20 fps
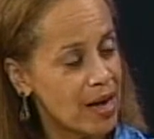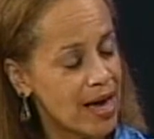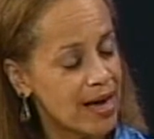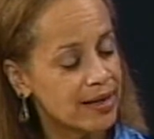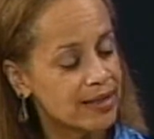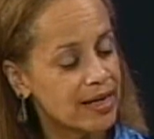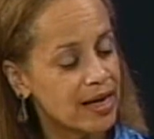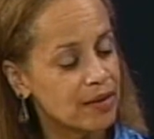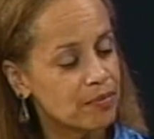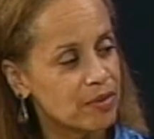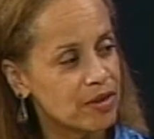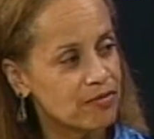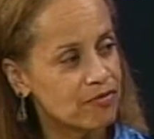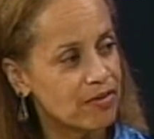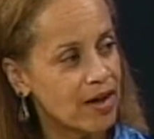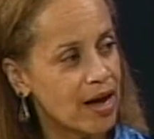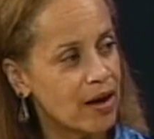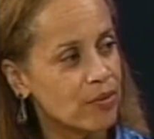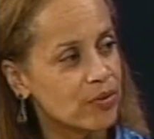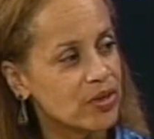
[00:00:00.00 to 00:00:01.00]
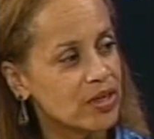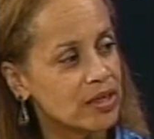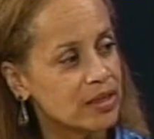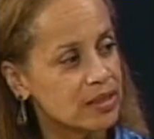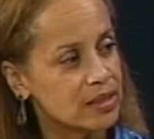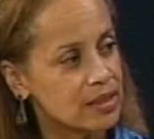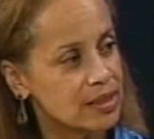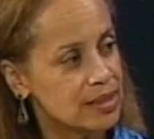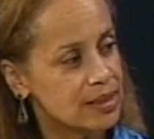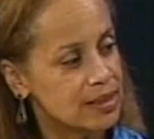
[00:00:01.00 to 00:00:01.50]
and can be found
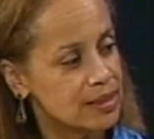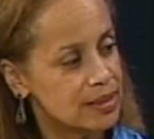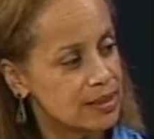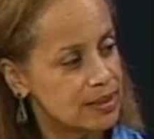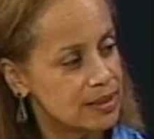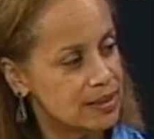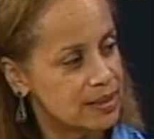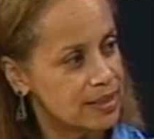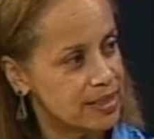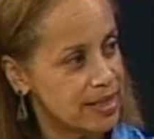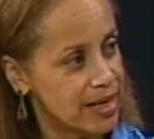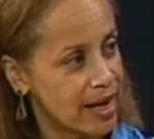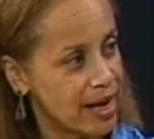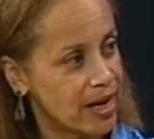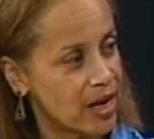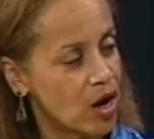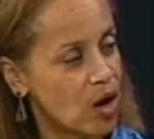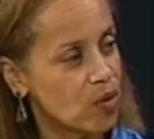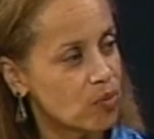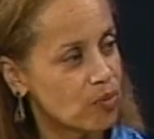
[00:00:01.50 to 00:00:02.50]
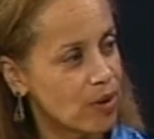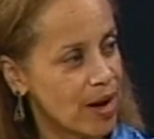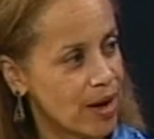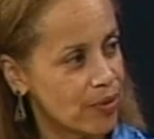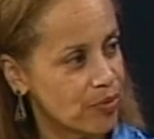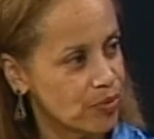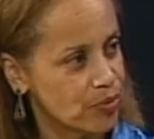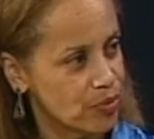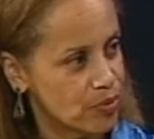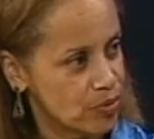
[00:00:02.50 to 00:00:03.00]
in today
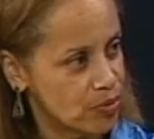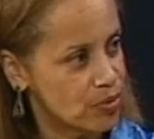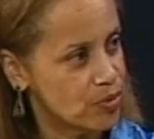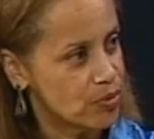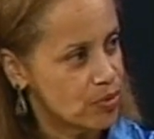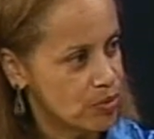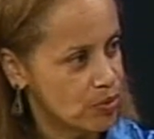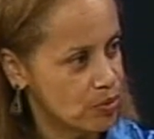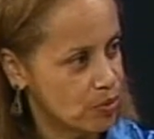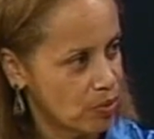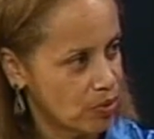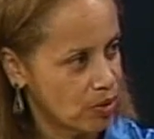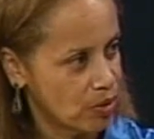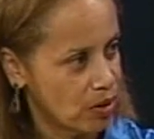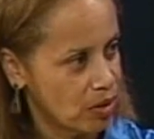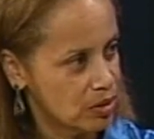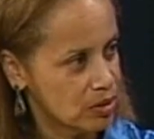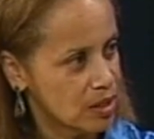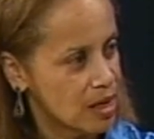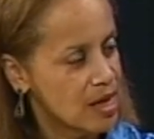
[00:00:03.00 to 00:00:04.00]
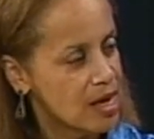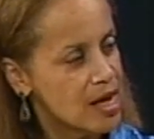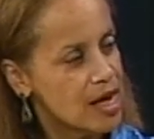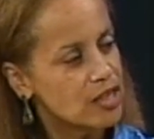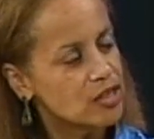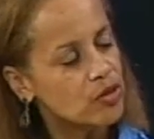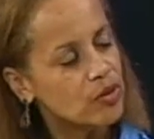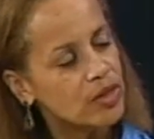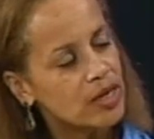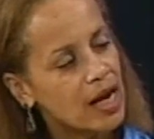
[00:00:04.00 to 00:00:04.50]
around the world.
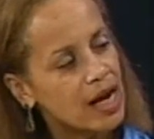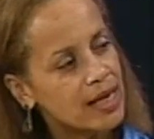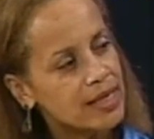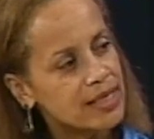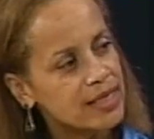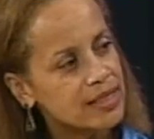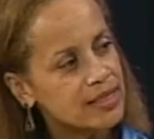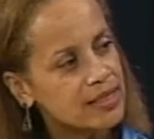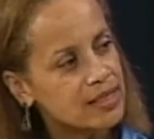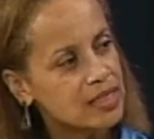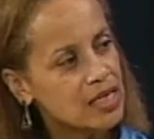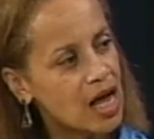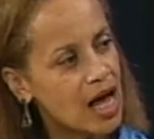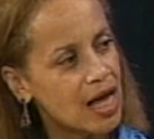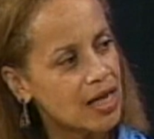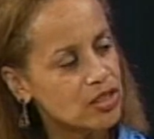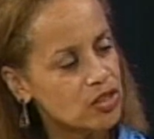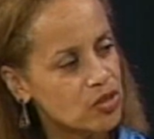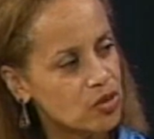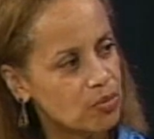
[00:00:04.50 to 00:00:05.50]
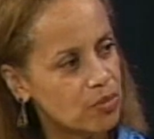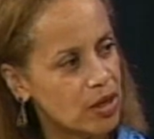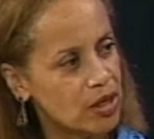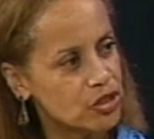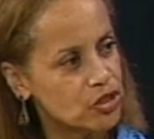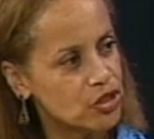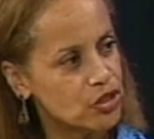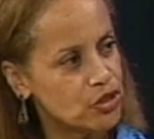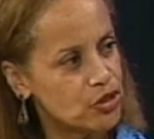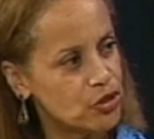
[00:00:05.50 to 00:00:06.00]
And so the idea is not so
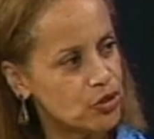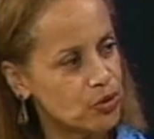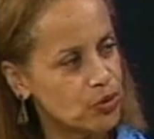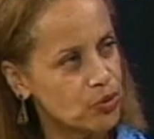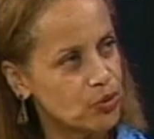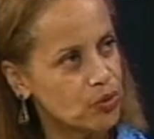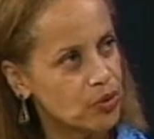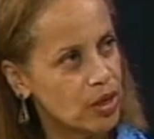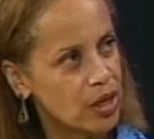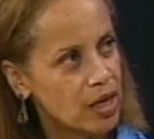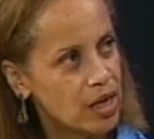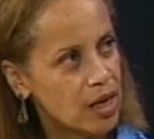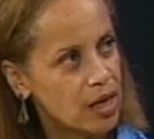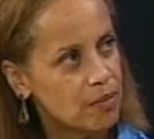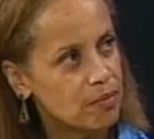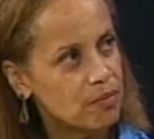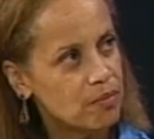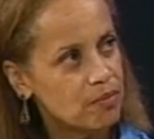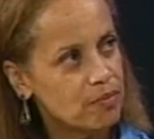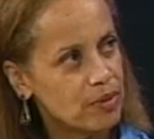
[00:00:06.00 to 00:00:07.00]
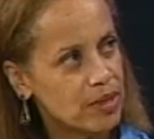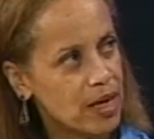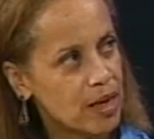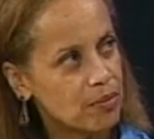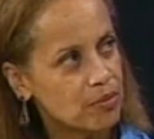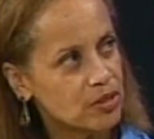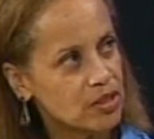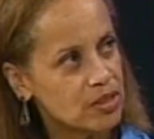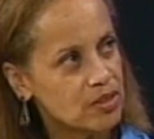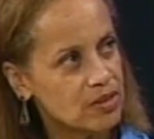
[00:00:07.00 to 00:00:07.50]
much to be
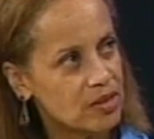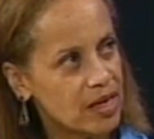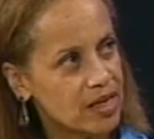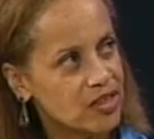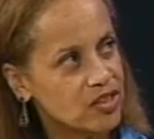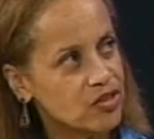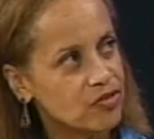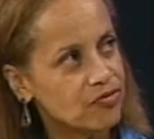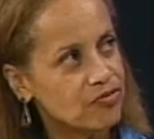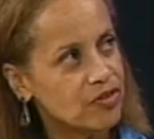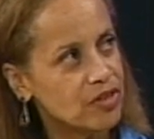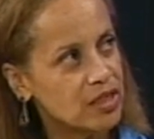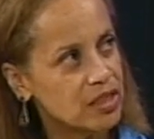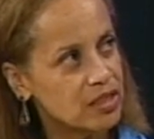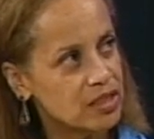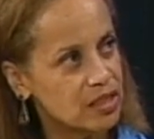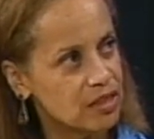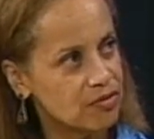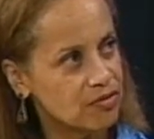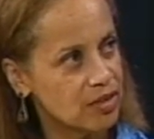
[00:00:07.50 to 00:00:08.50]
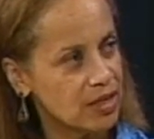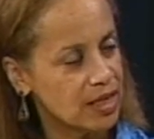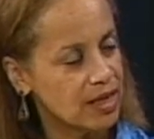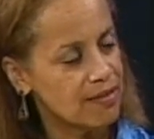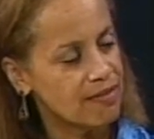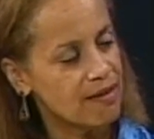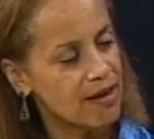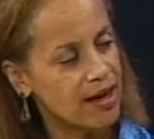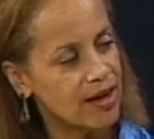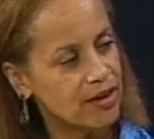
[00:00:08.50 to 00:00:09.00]
able to say definitively
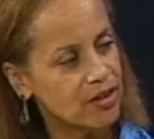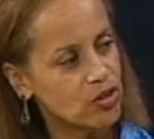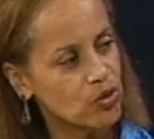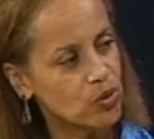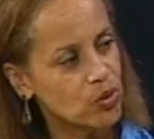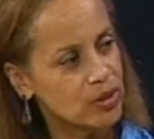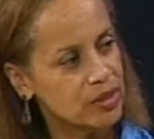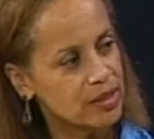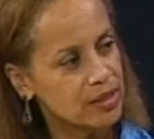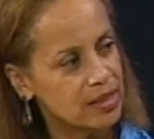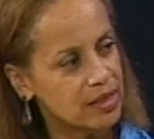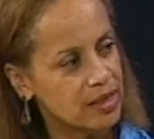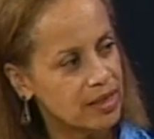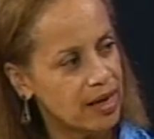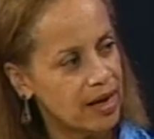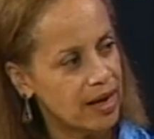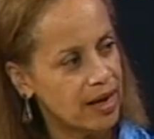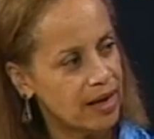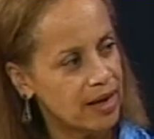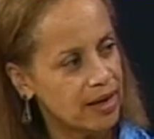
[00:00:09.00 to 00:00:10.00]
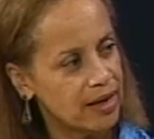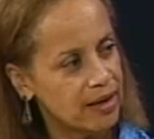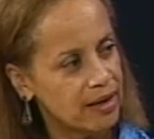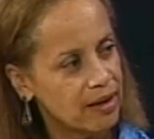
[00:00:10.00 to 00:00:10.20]
that your DNA